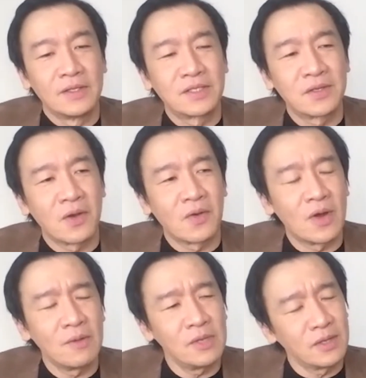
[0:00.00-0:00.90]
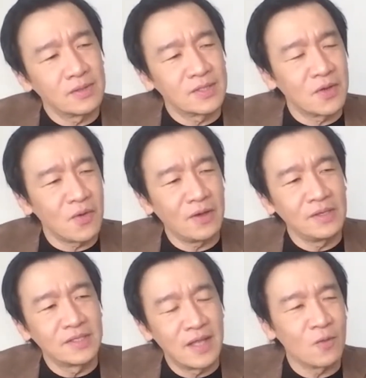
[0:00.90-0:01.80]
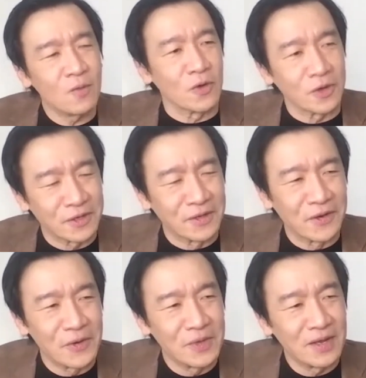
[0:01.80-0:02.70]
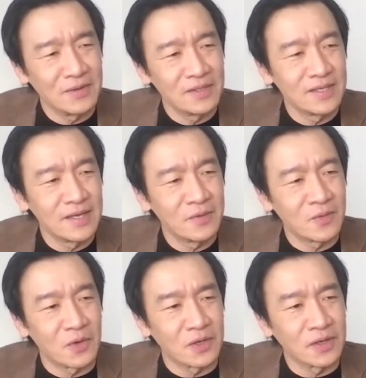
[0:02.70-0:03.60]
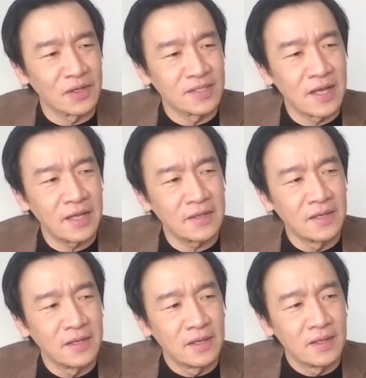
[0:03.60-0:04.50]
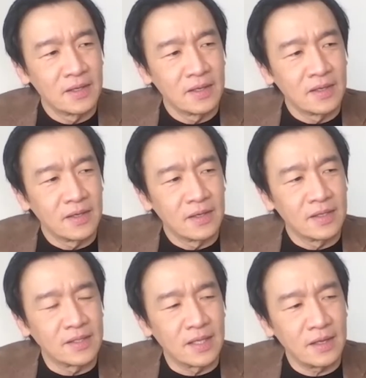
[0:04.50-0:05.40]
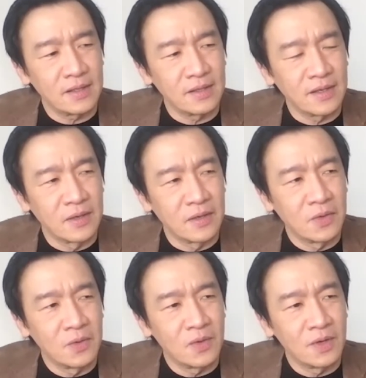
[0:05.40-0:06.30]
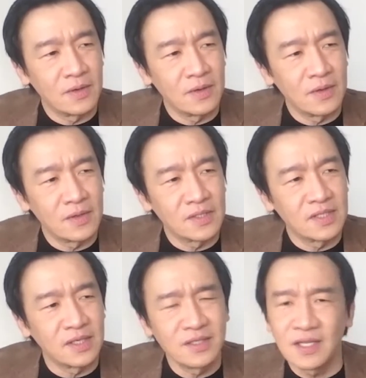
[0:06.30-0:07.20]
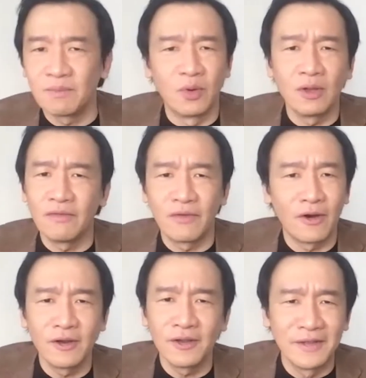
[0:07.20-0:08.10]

So I'm like, so how does that work? You know, I mean, how does that work? Is that is that you know Sunset Boulevard?